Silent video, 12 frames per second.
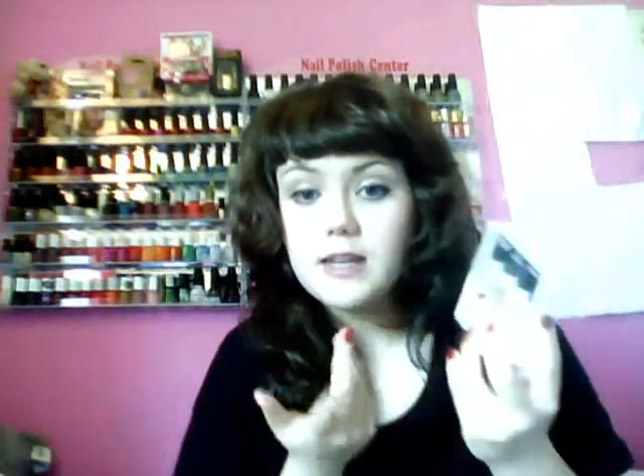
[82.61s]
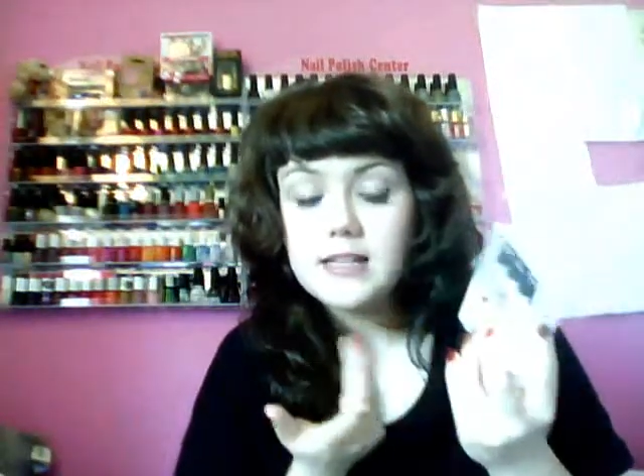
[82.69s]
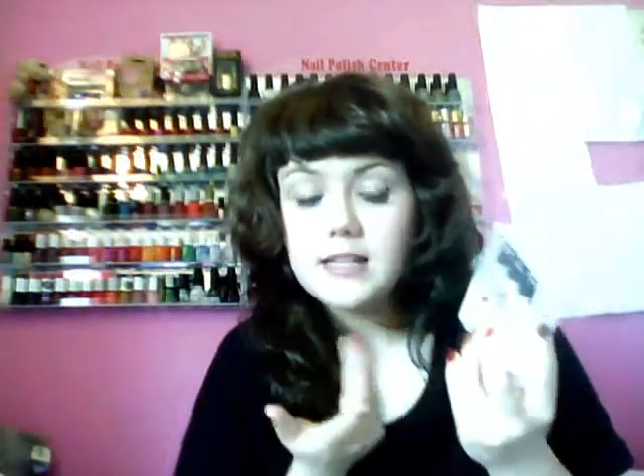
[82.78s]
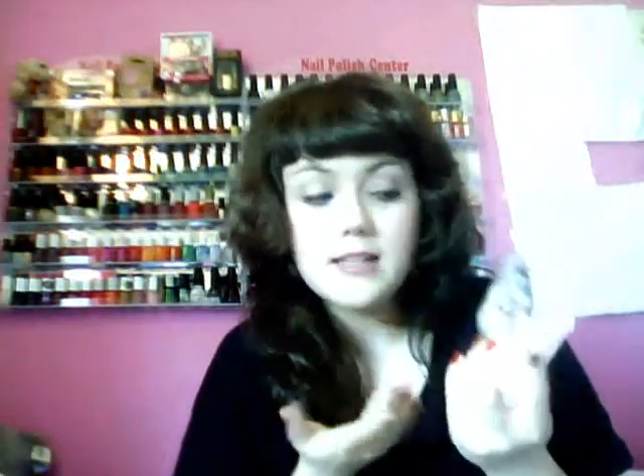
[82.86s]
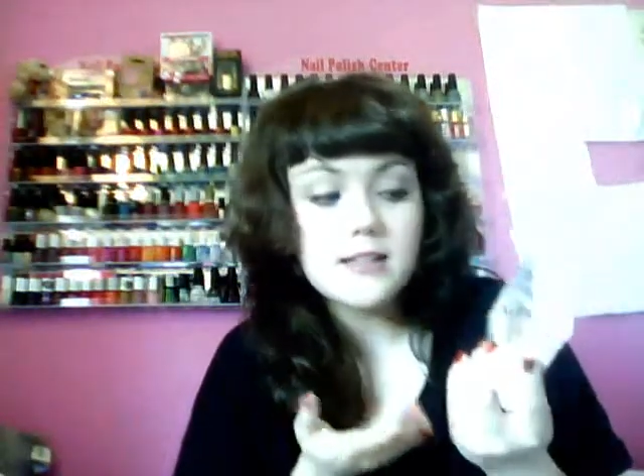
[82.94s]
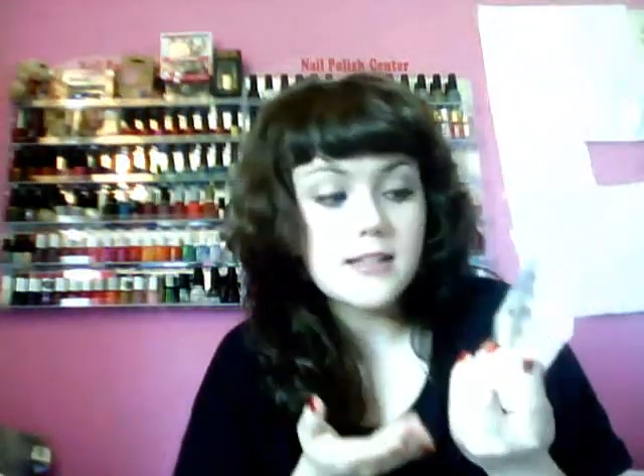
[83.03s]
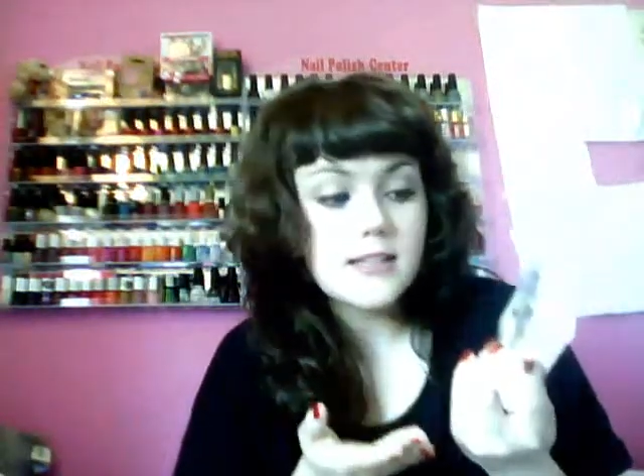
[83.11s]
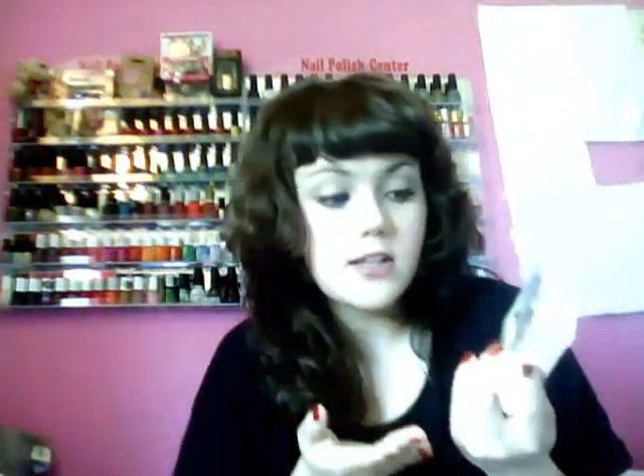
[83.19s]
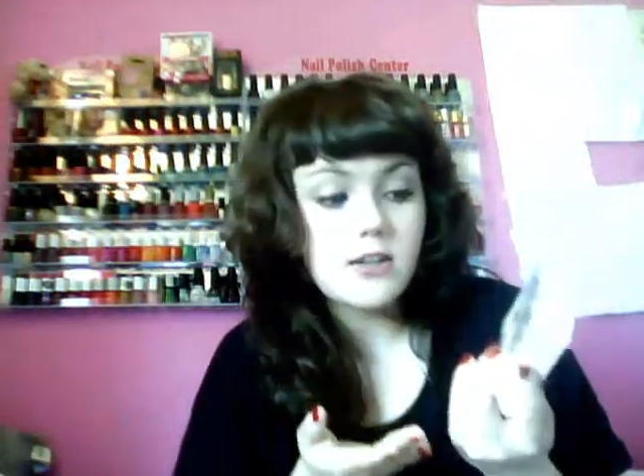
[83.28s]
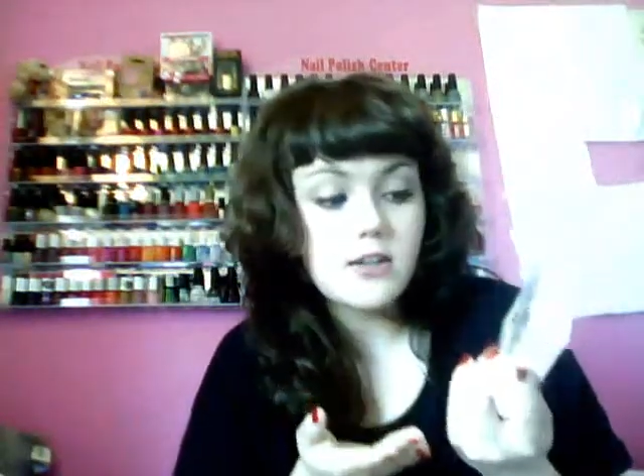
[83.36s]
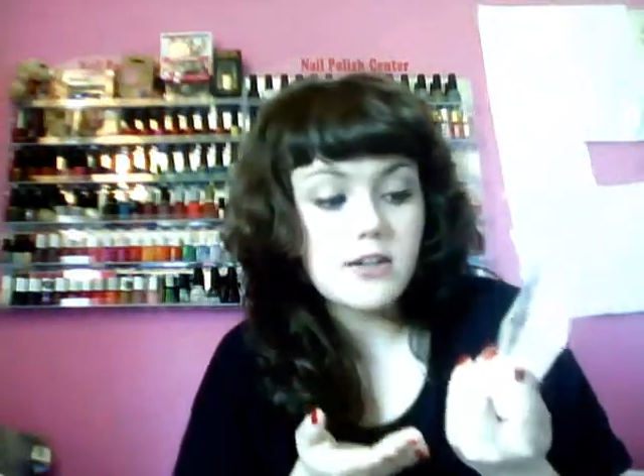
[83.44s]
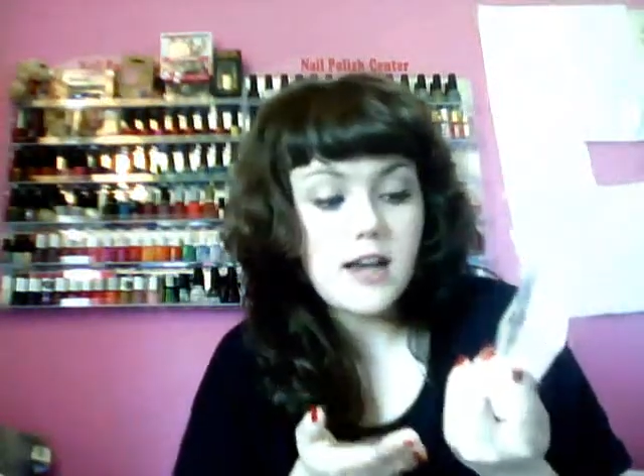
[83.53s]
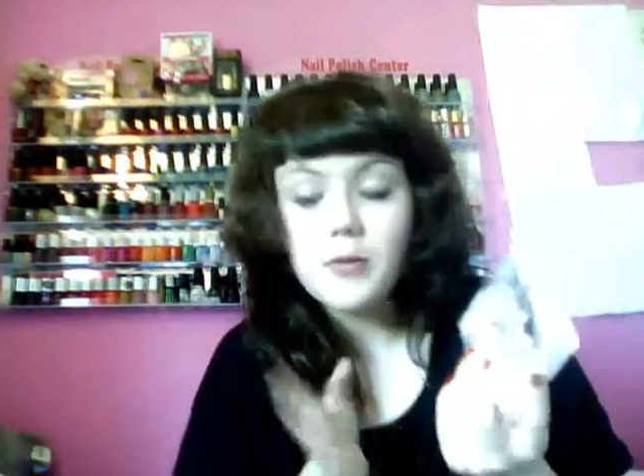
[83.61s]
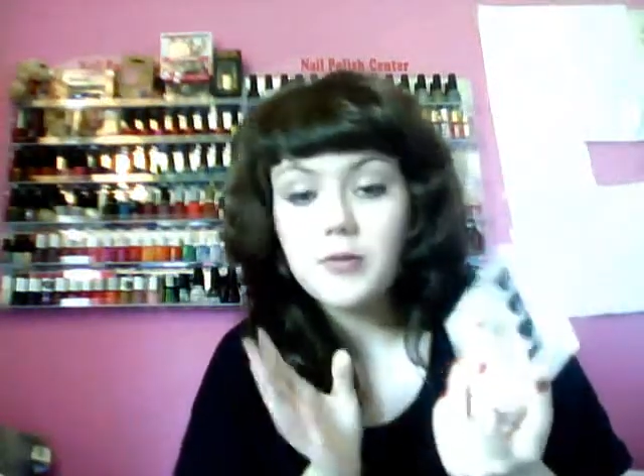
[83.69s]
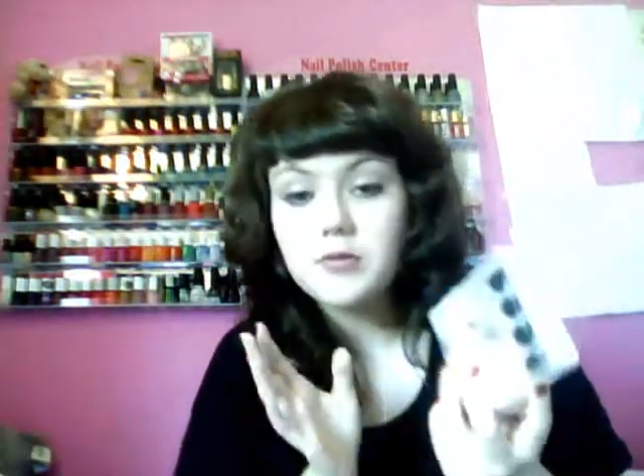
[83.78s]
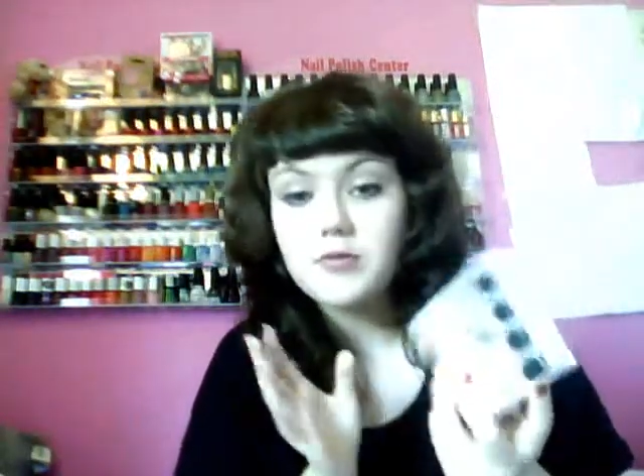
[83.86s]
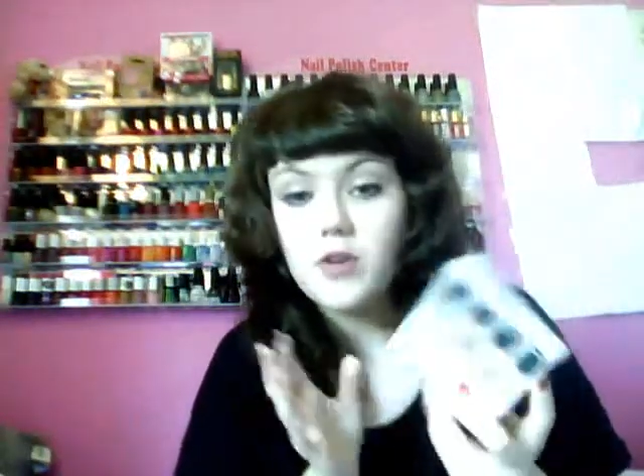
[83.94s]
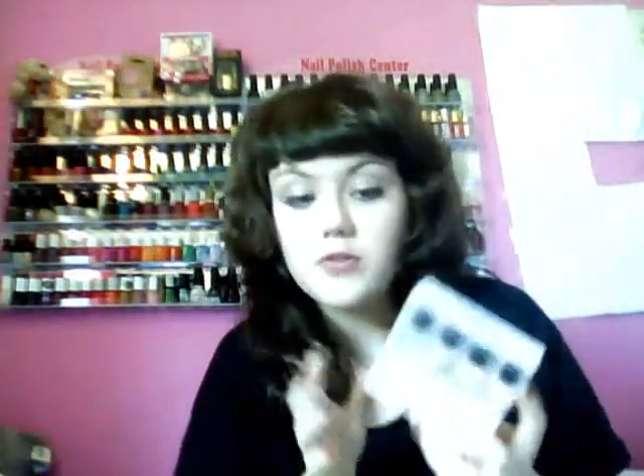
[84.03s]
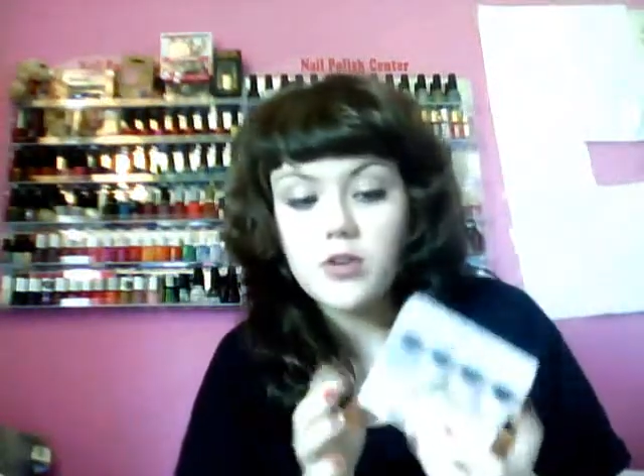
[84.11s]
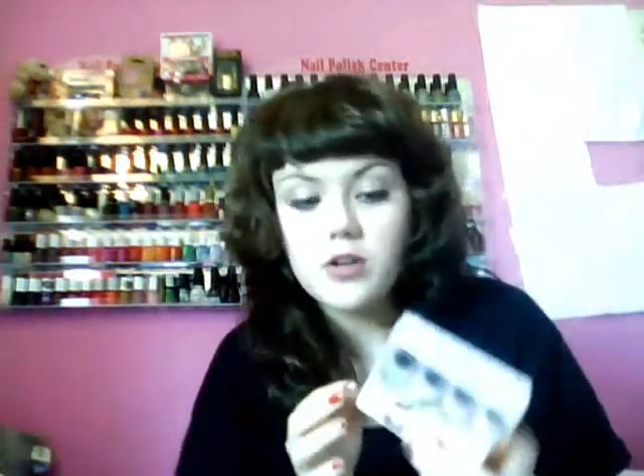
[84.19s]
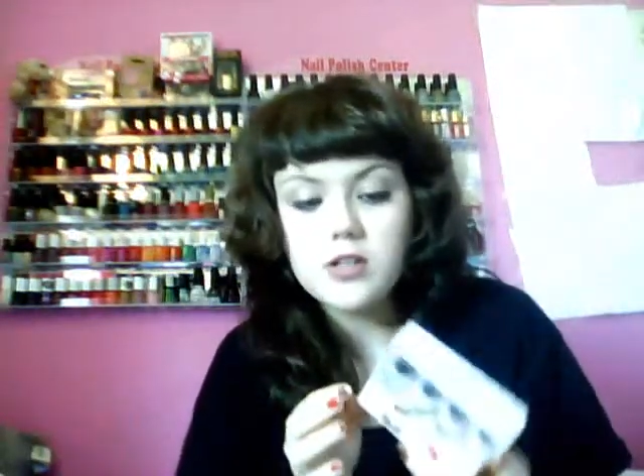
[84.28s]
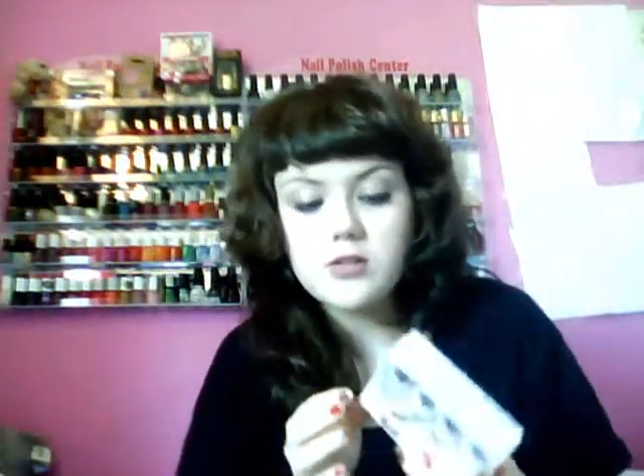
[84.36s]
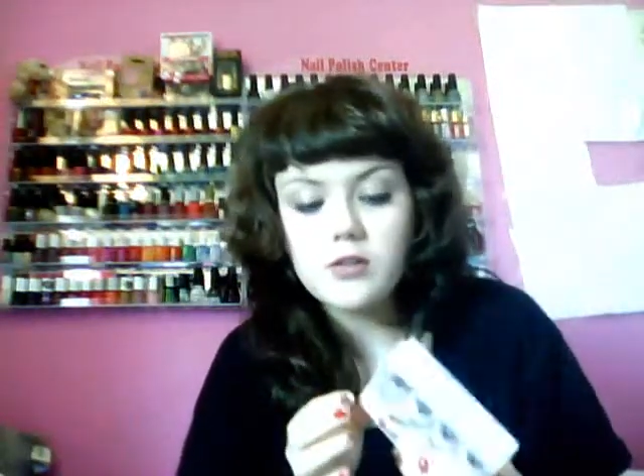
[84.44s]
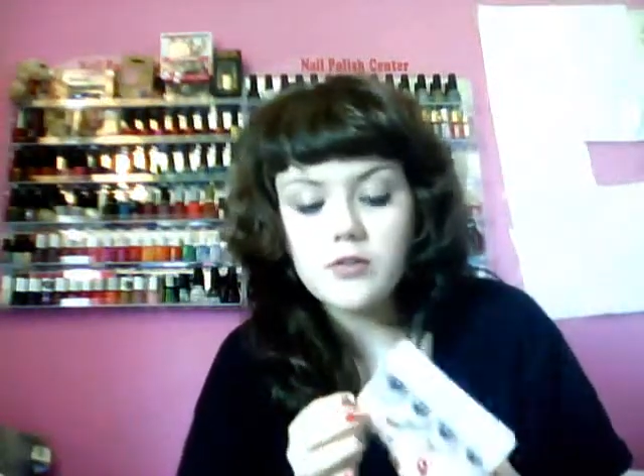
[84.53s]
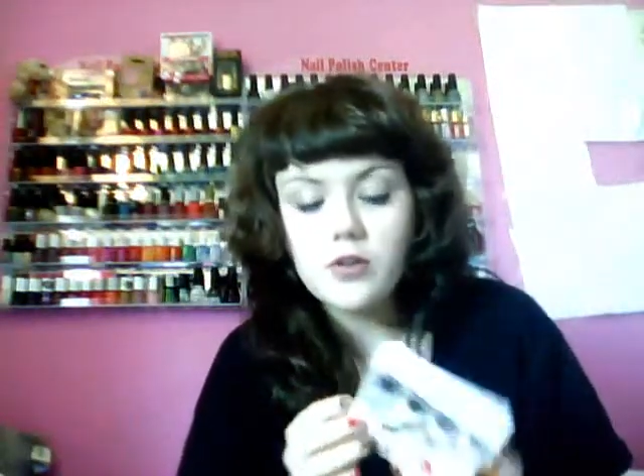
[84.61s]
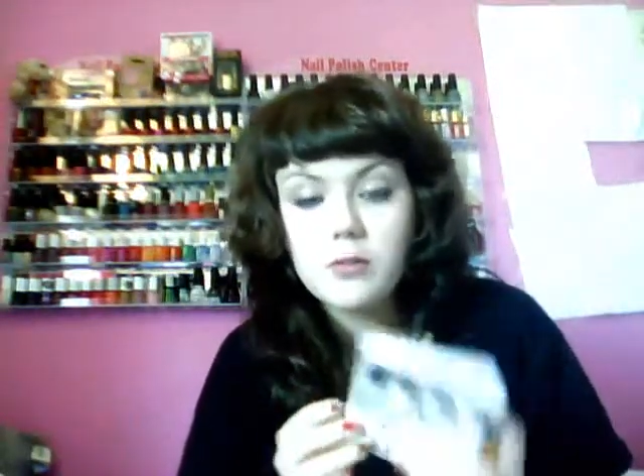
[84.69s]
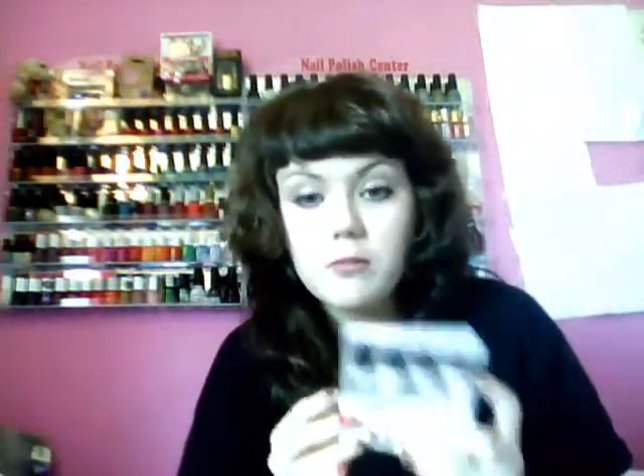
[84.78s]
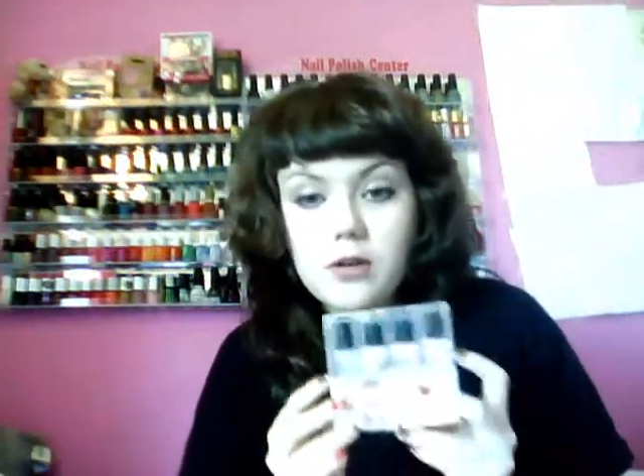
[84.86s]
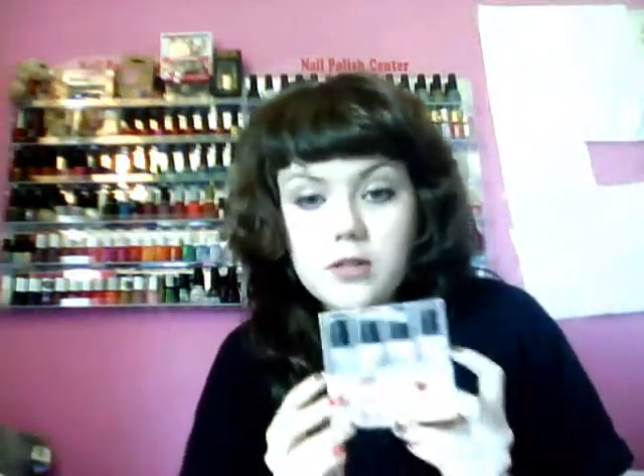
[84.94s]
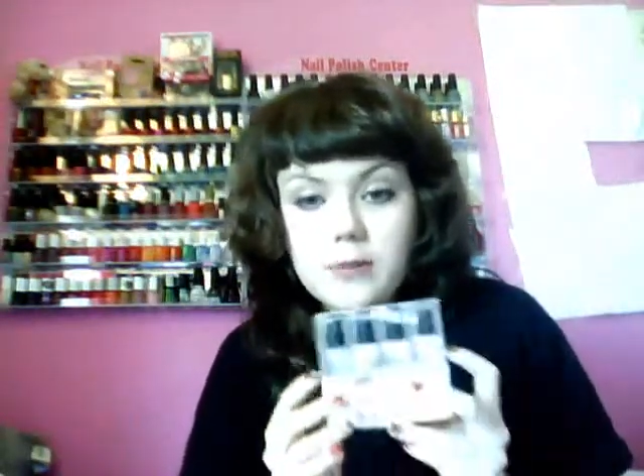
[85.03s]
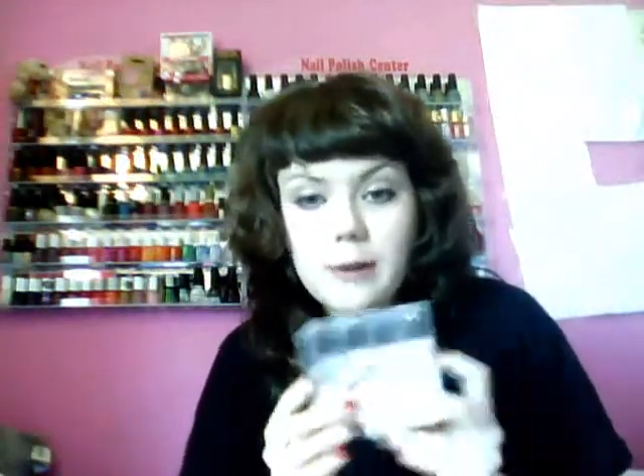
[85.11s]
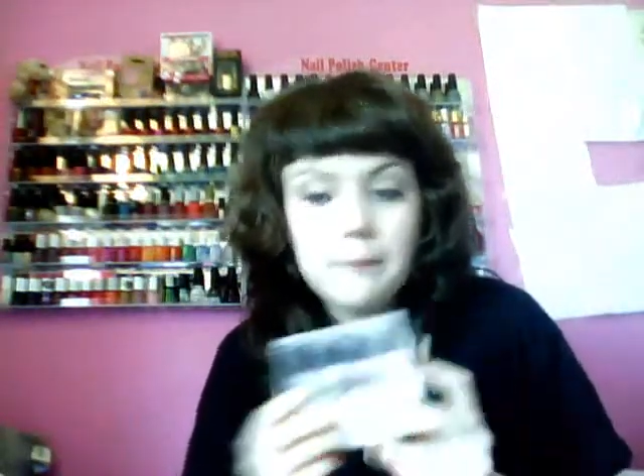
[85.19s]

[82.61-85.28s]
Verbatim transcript: it's discontinued now and it was five dollars so I thought I might as